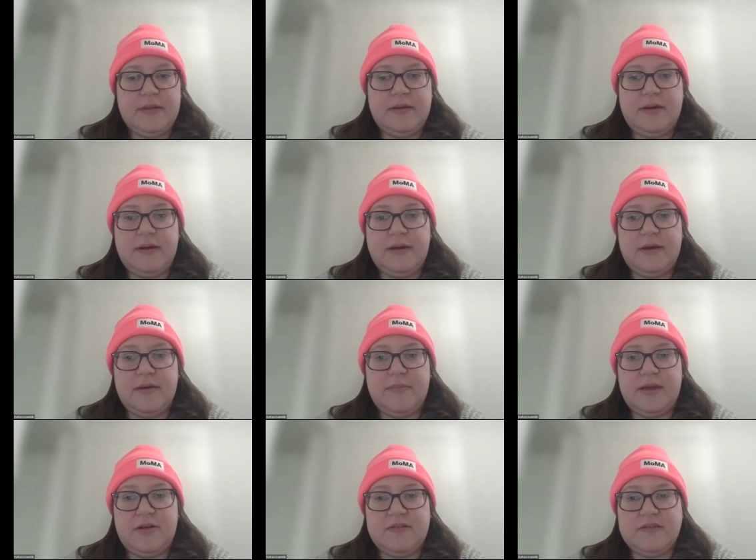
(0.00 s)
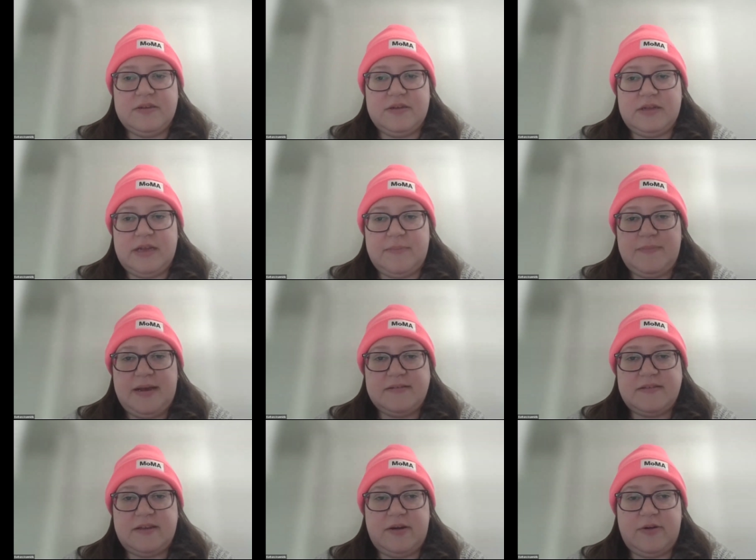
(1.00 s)
And also to like
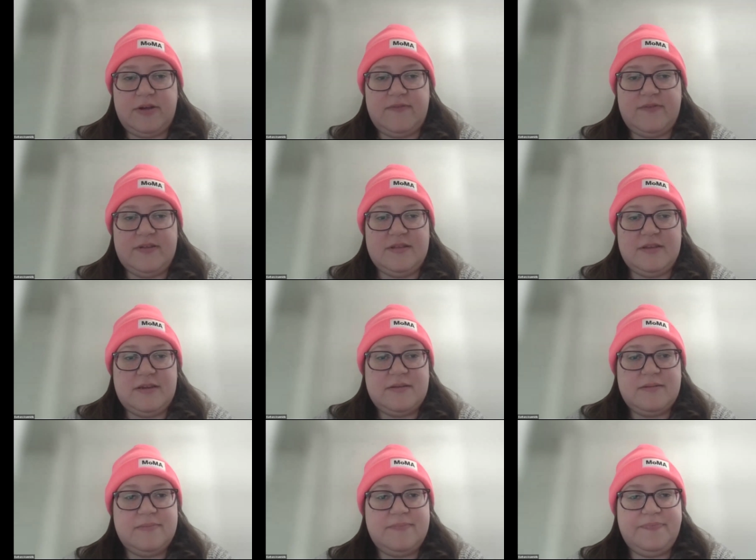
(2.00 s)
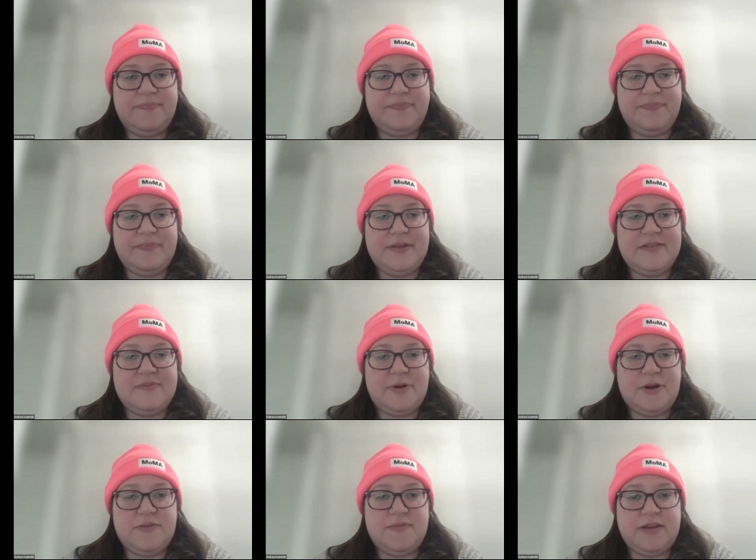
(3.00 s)
pass out or even like as
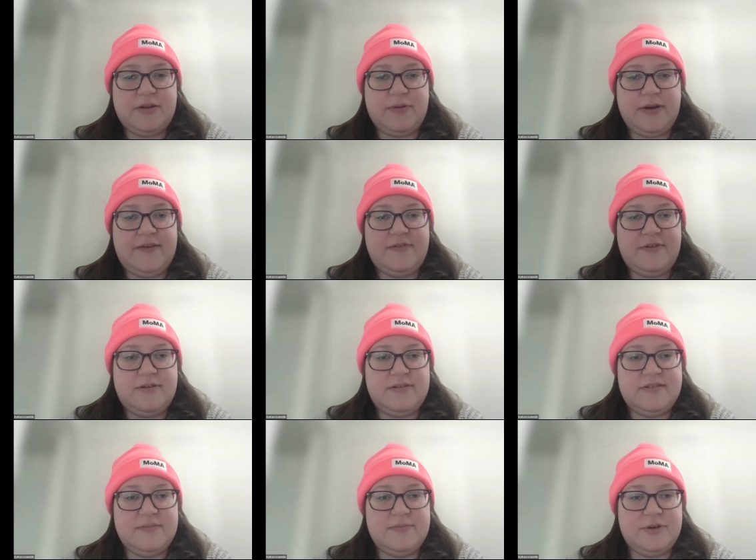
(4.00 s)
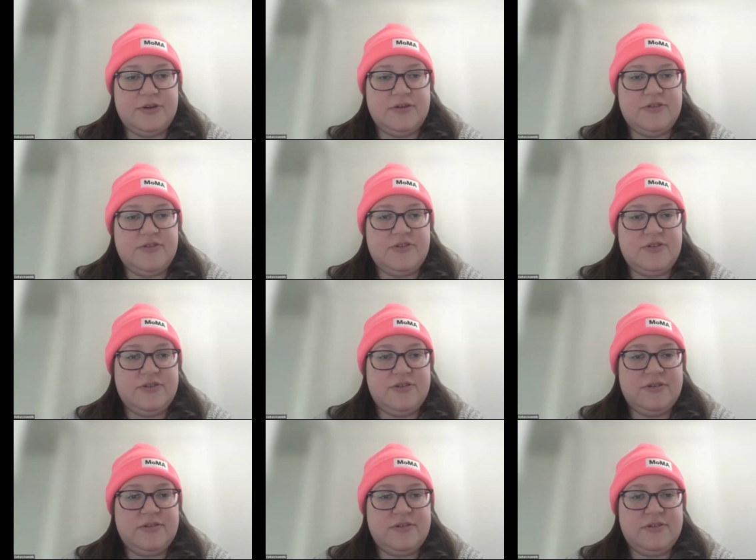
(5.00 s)
part of like a raffle, some merch.